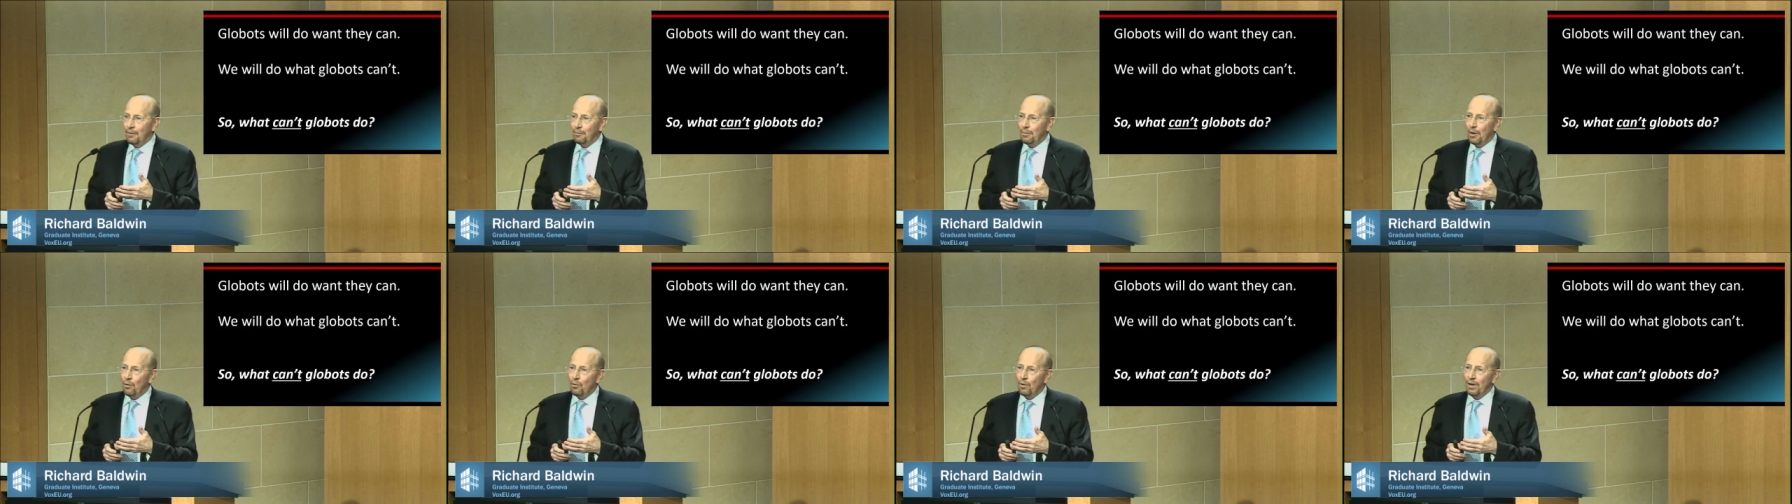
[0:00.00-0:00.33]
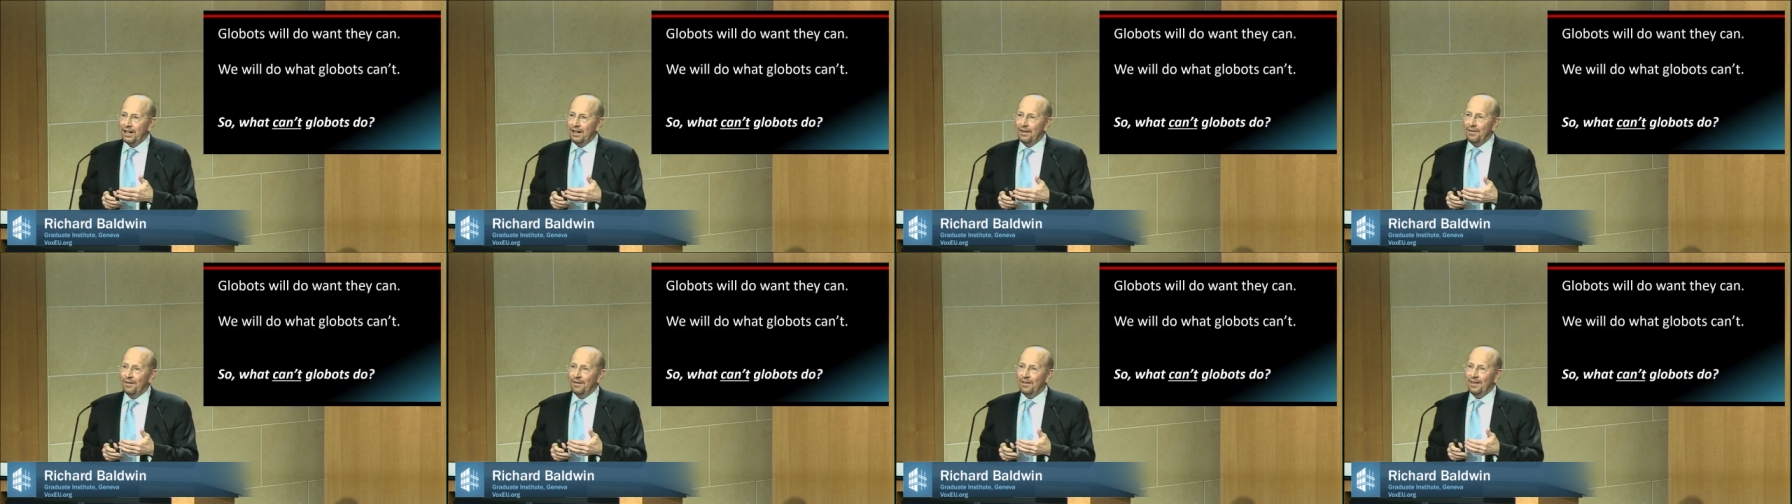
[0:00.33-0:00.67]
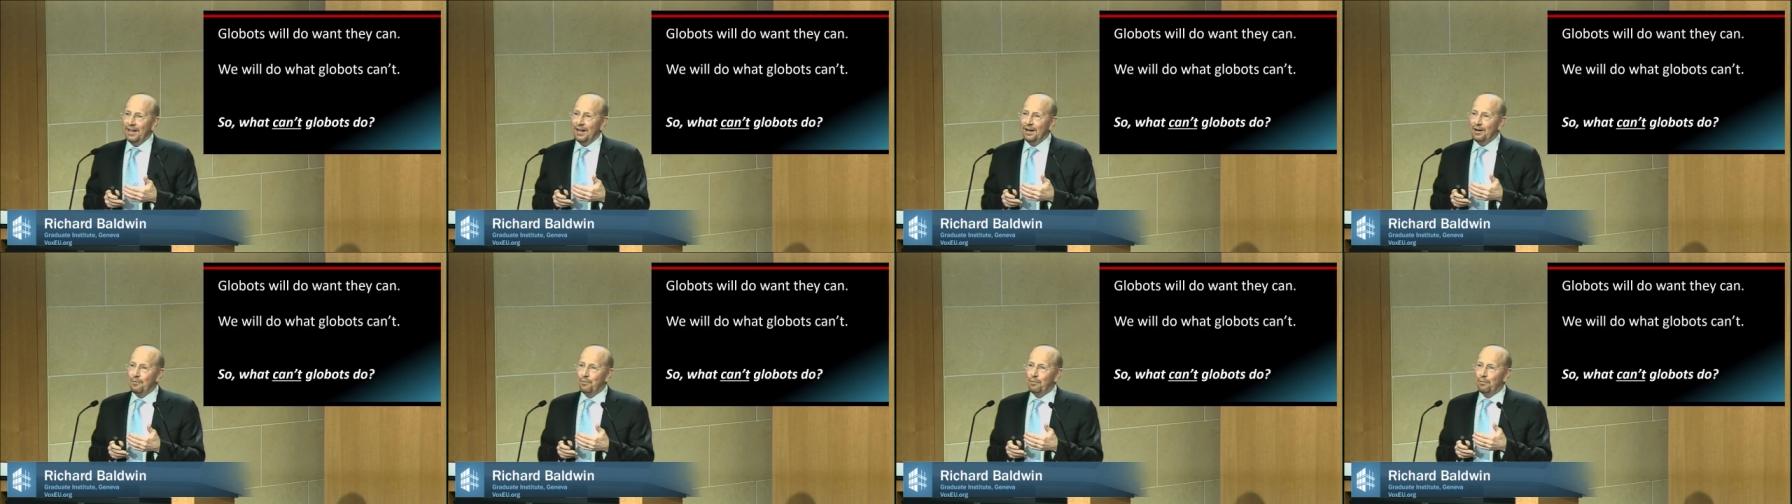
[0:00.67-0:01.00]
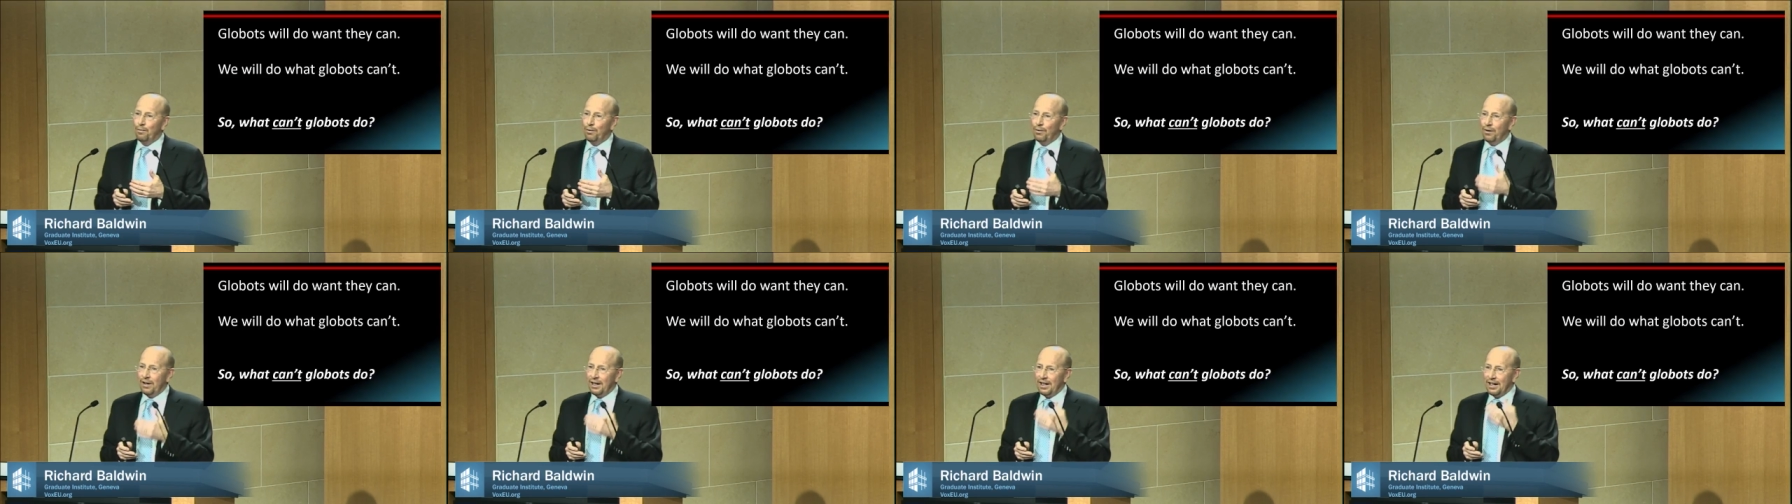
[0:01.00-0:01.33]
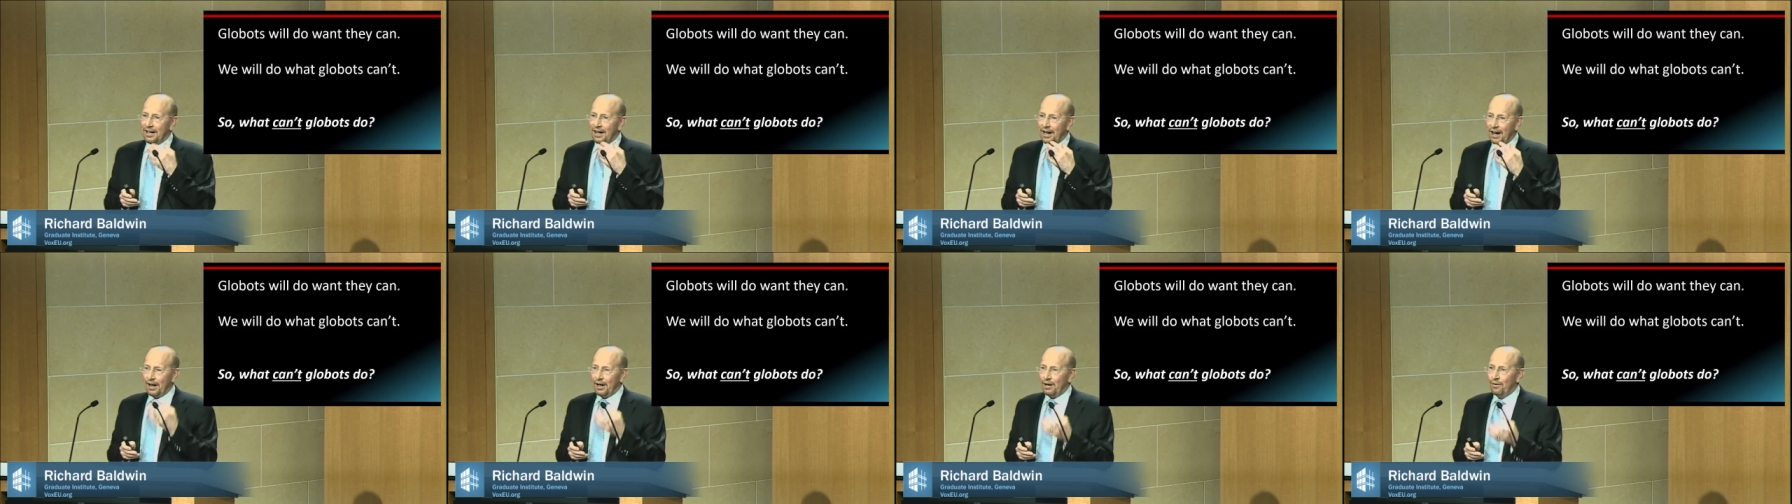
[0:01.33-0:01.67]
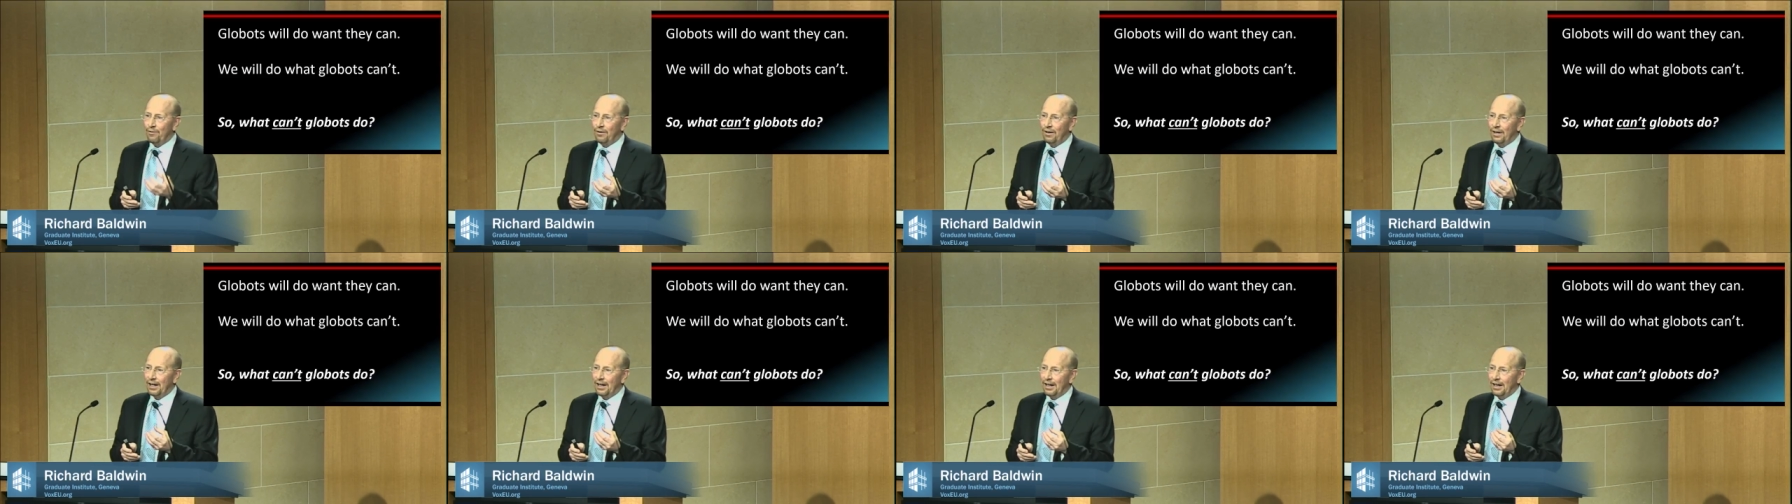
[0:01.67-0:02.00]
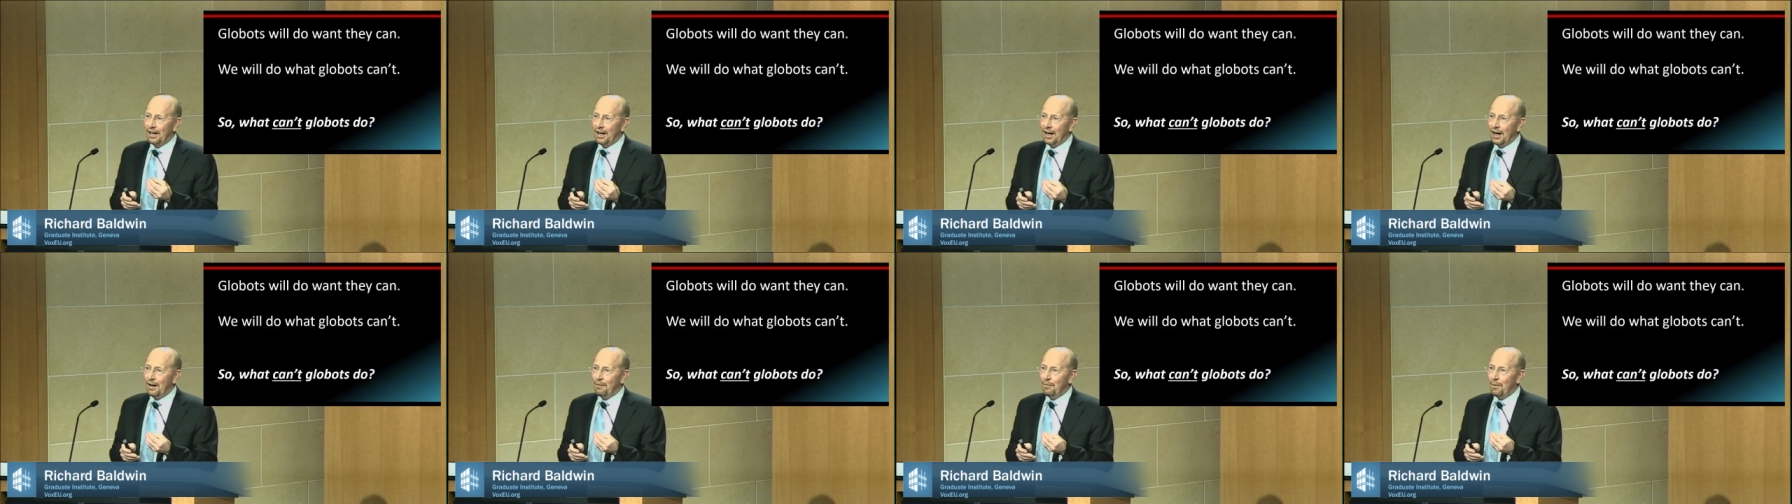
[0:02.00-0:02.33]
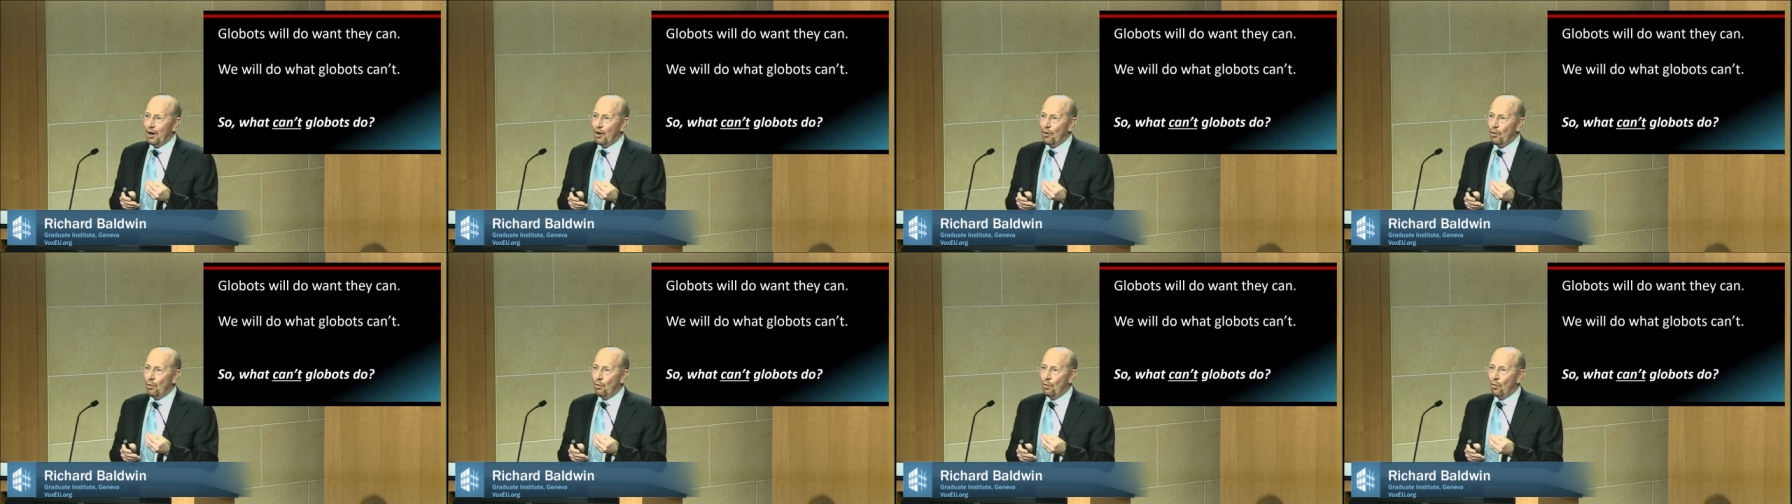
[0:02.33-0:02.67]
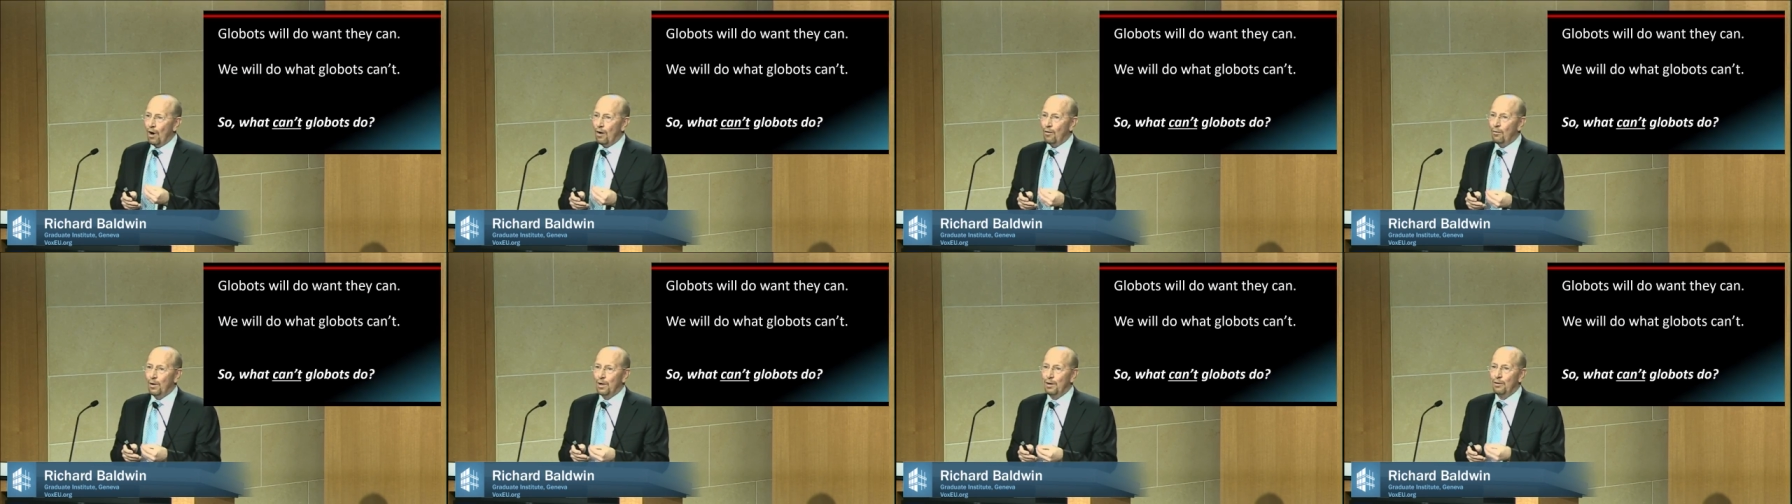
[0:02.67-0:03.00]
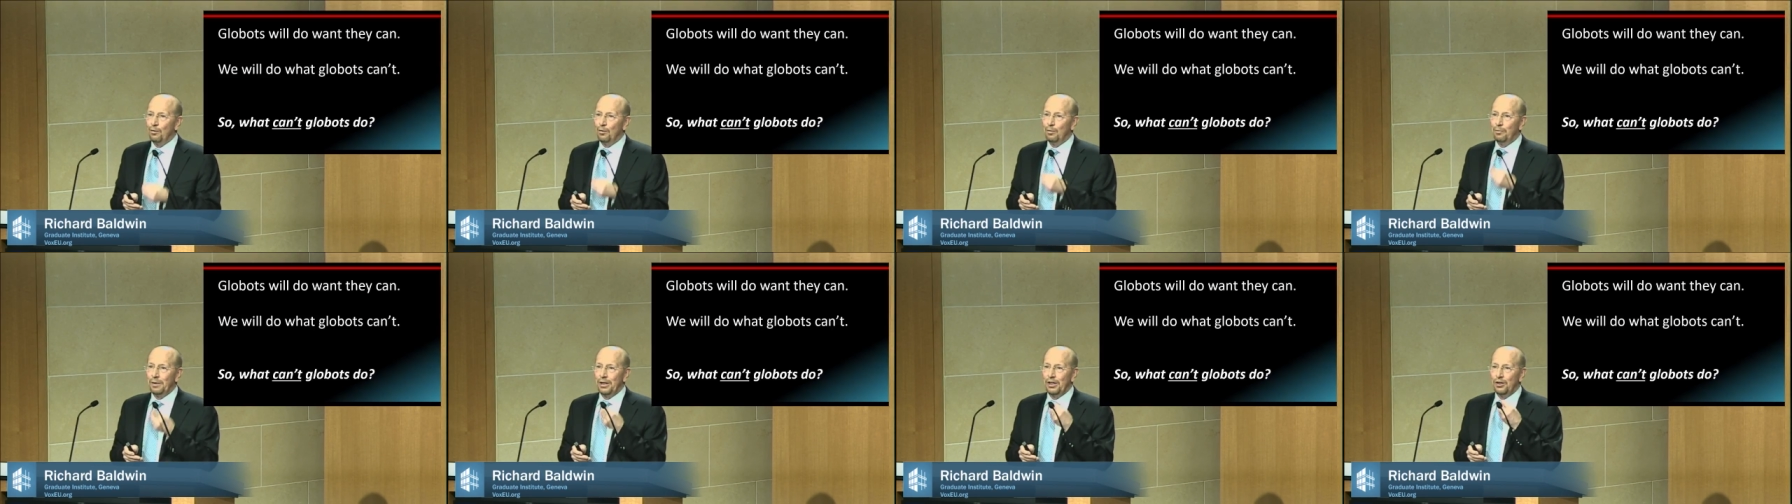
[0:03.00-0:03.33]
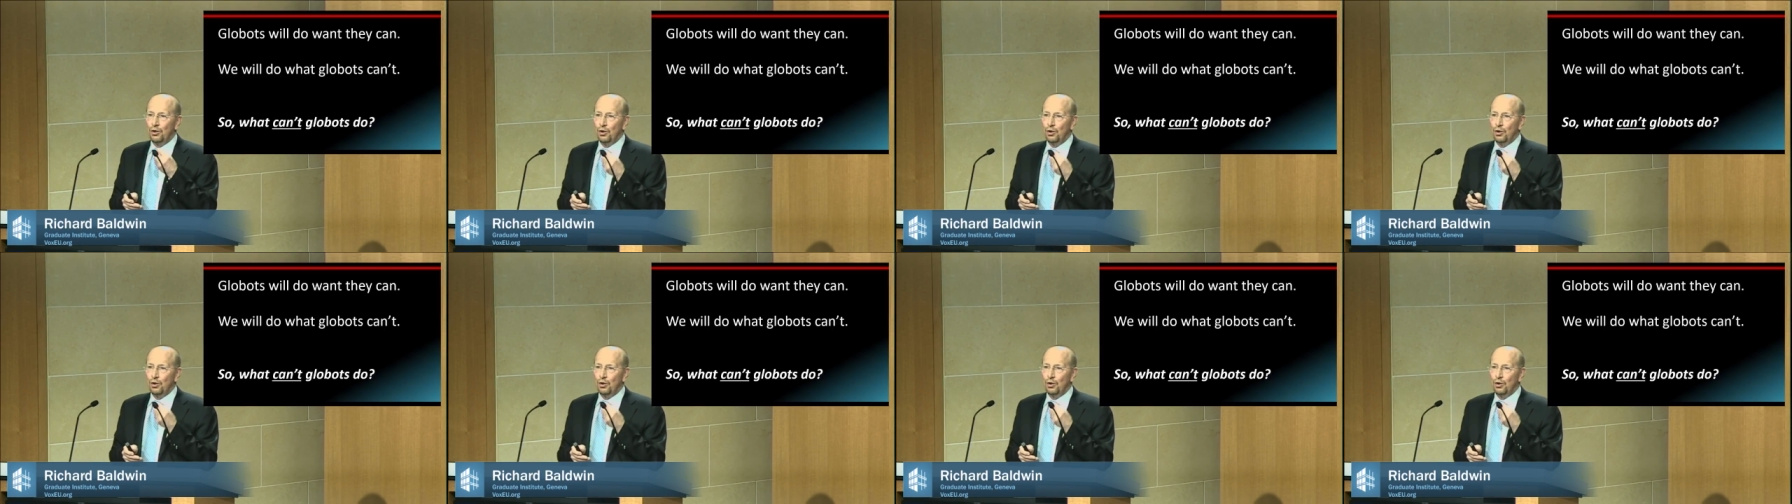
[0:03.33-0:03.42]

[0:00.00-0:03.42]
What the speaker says: But we can think pretty carefully about what we will be